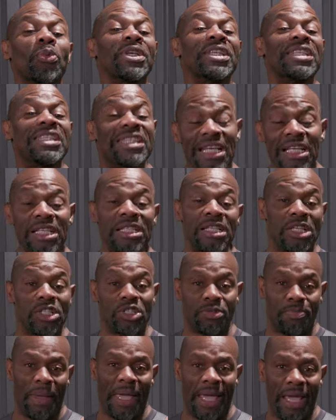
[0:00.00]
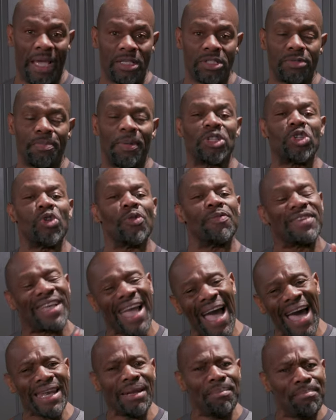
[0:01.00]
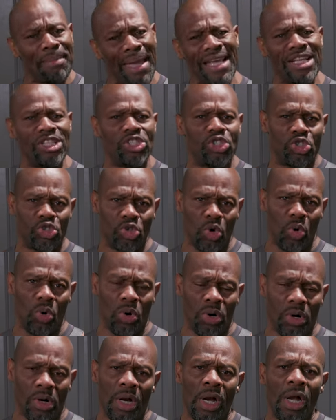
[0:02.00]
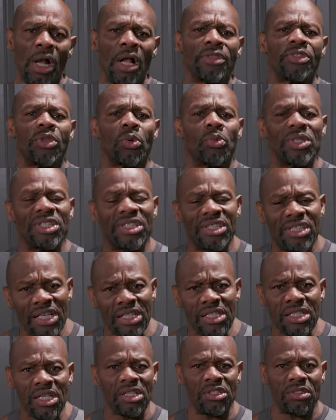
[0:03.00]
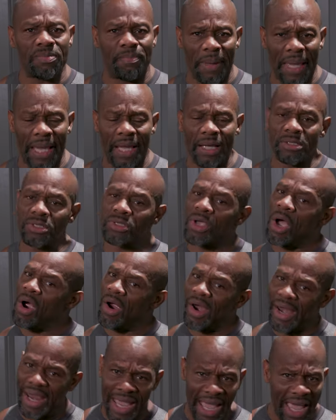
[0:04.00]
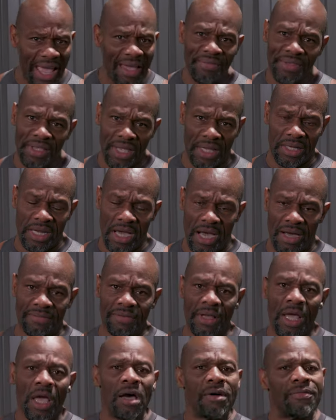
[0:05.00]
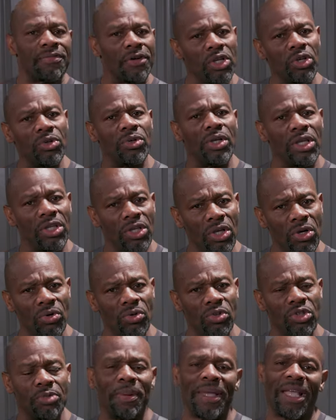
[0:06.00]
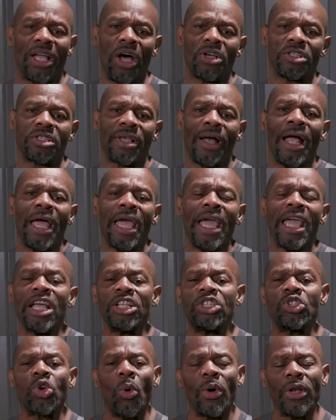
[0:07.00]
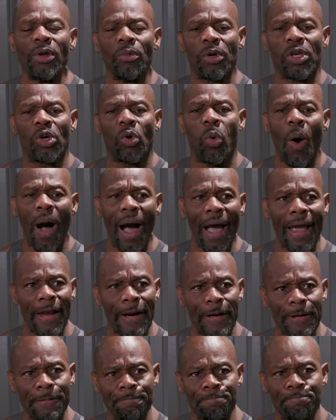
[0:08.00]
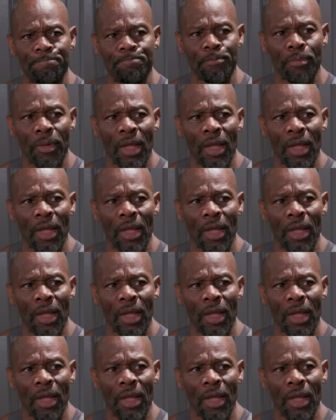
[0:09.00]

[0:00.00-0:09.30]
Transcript: resistance bands, but you've gotta make sure the resistance bands are heavy enough for you to use because it's going to require